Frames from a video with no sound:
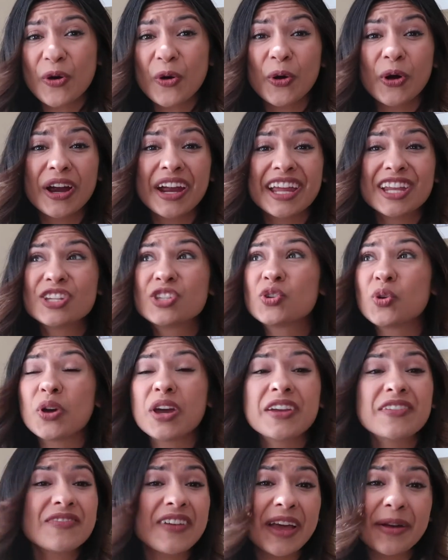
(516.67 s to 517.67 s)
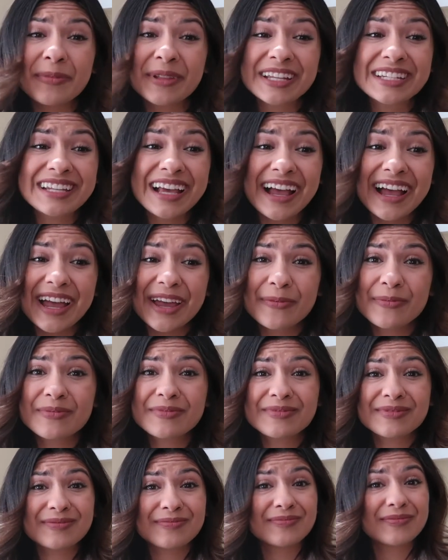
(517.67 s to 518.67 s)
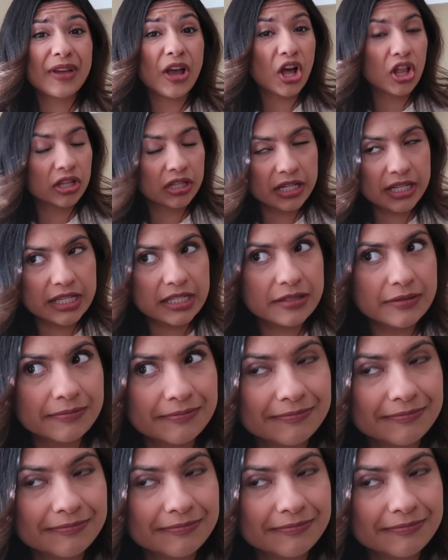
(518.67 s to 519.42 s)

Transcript: or enjoy family time, holidays,